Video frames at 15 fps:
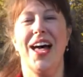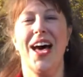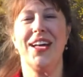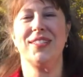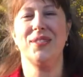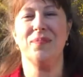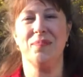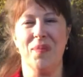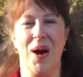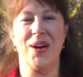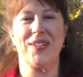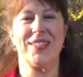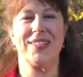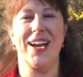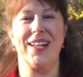Let's
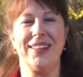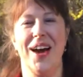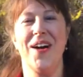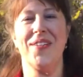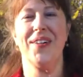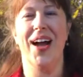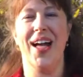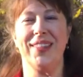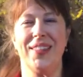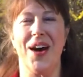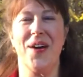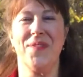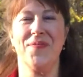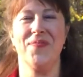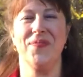march, hello, hello.